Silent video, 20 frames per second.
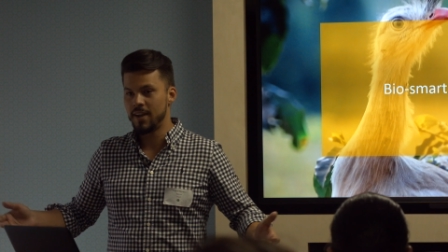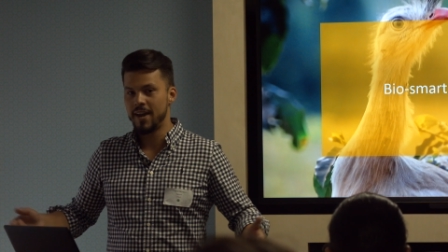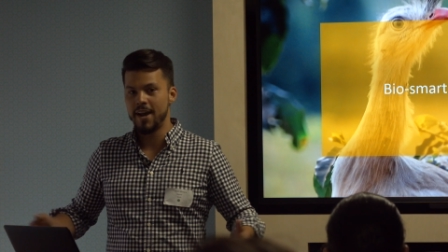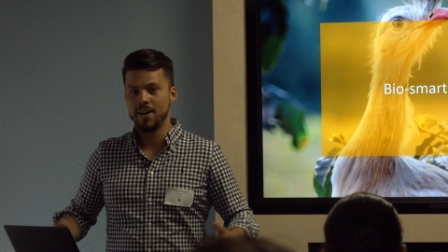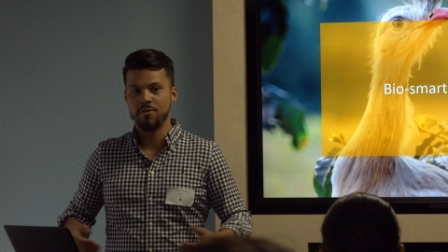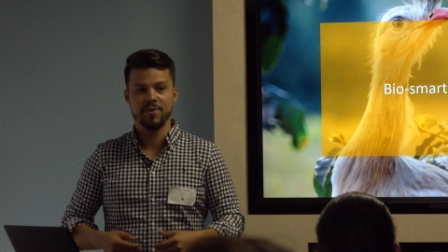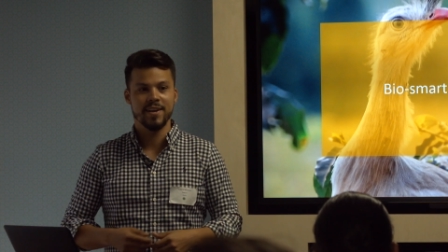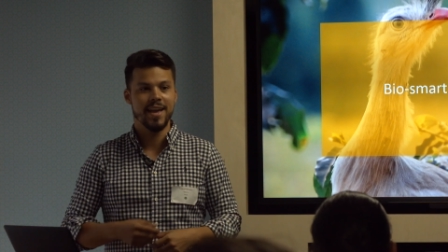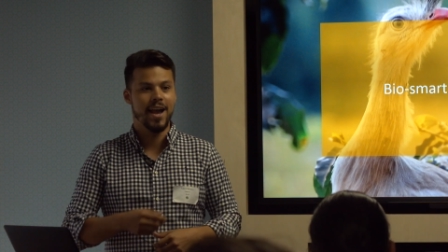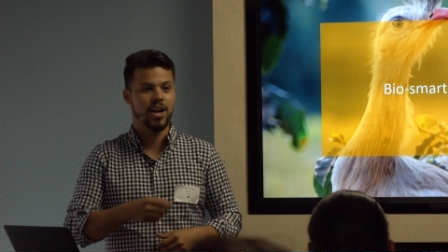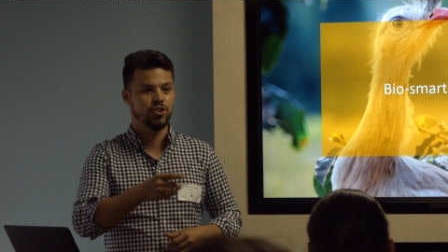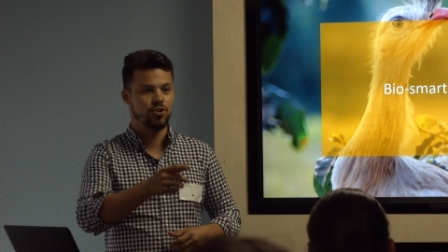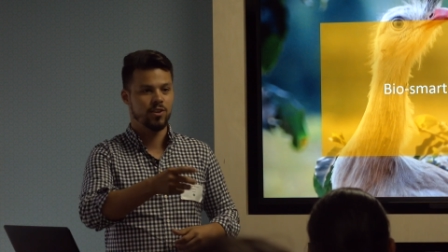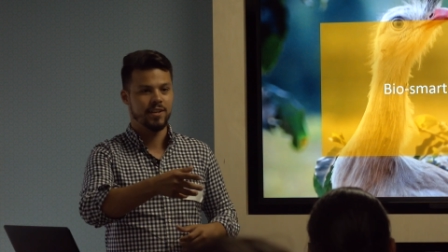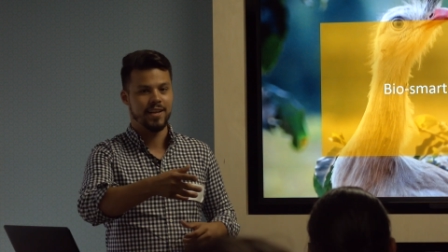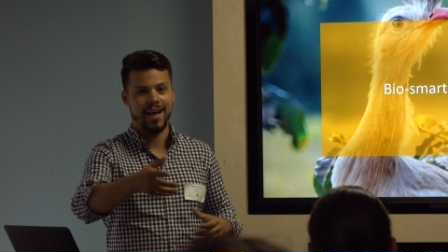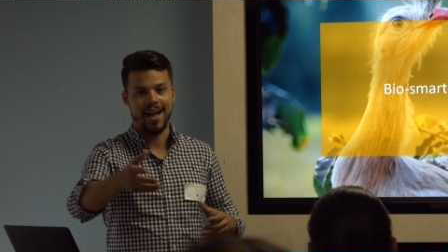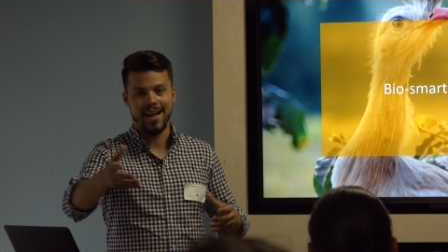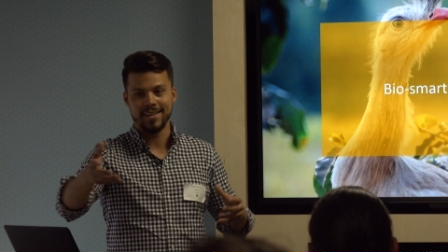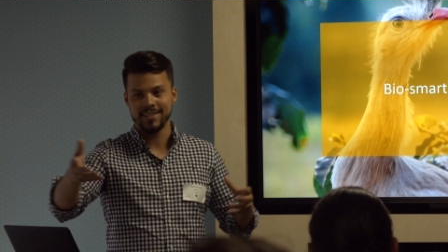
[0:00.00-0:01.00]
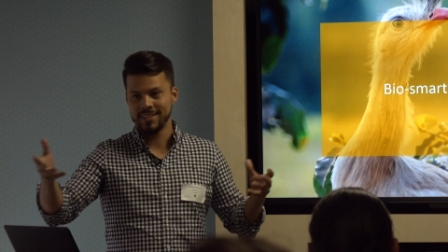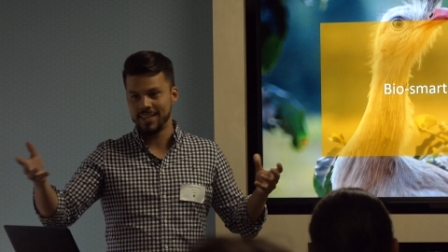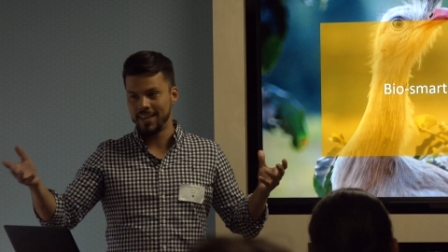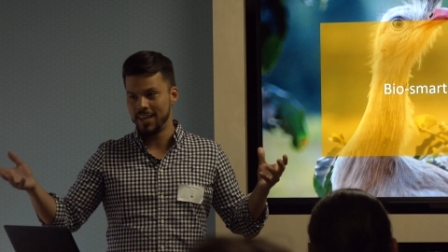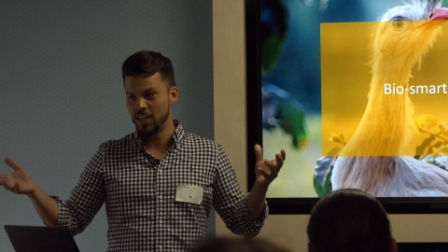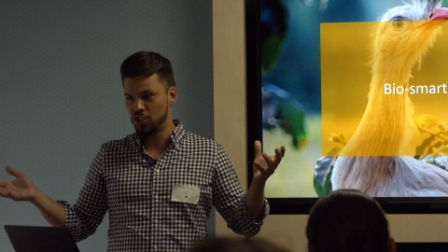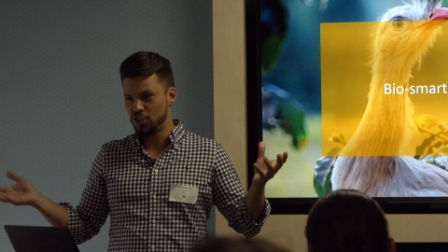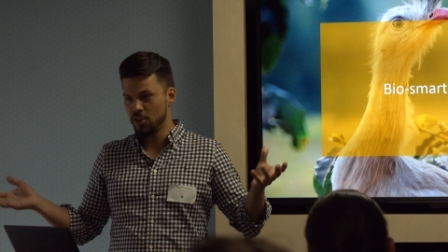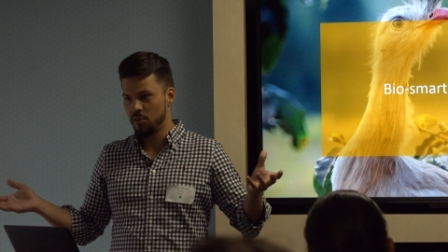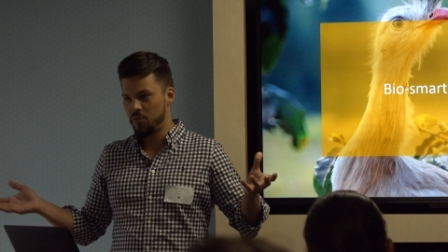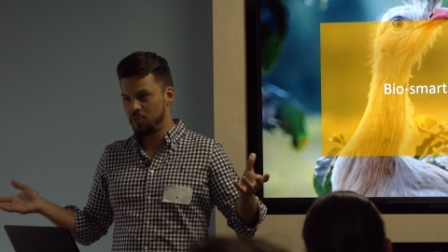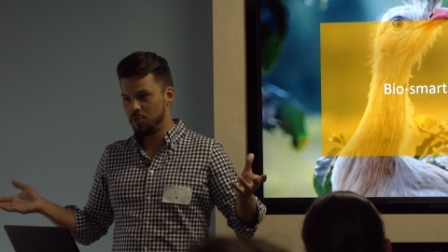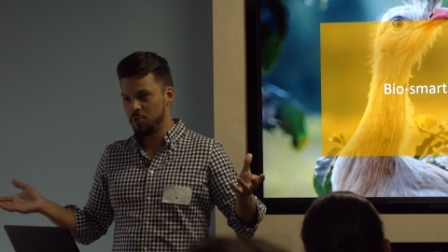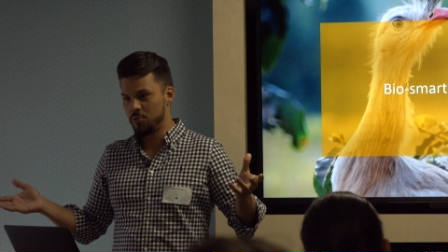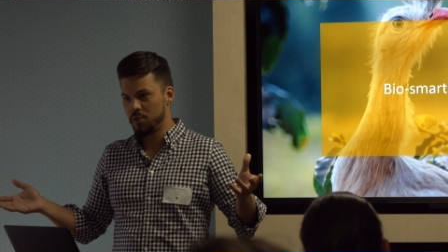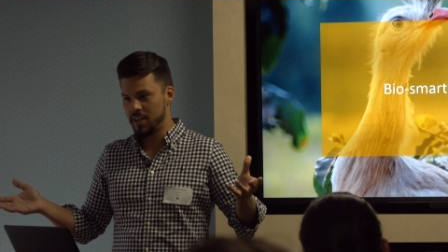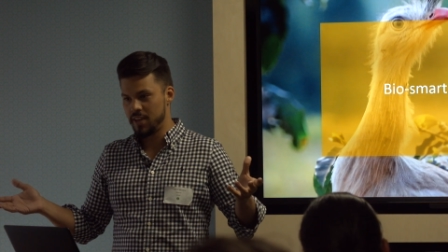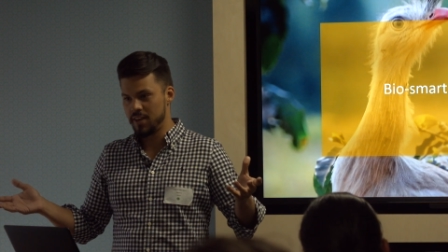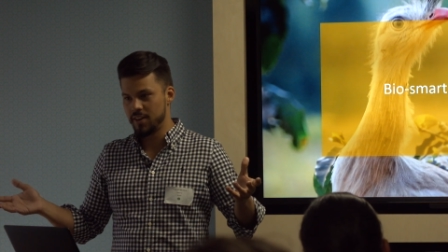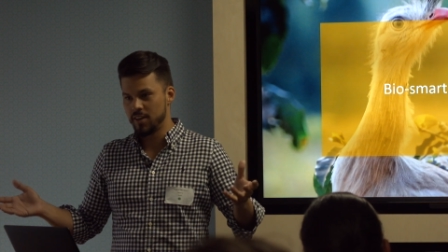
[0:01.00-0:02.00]
and we actually ask each of
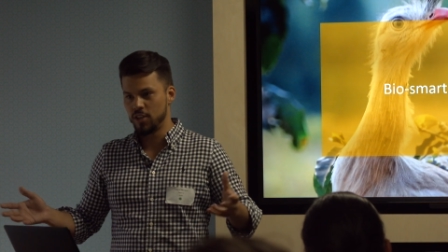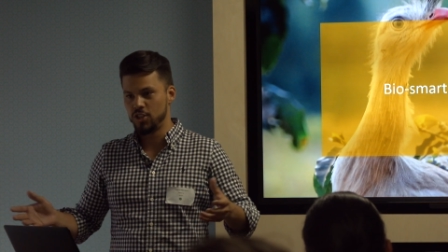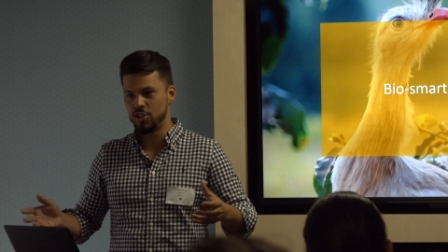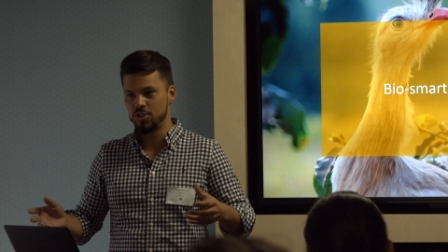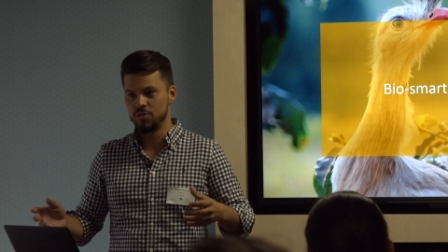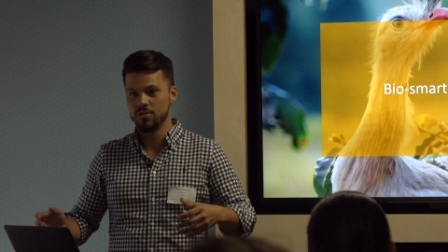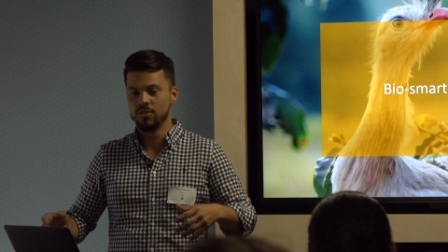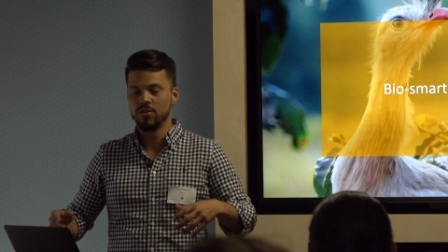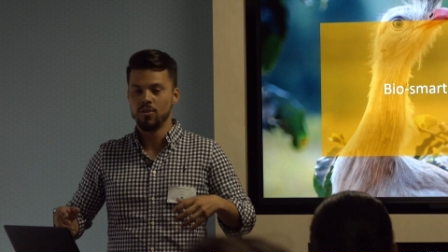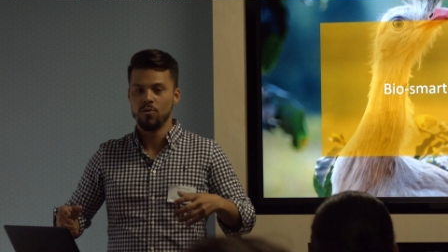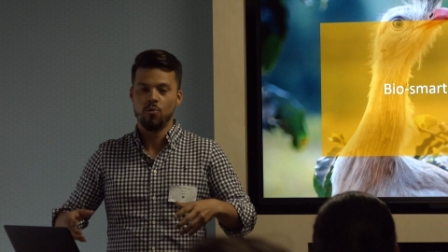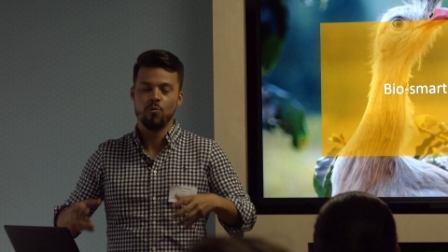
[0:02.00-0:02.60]
you here to,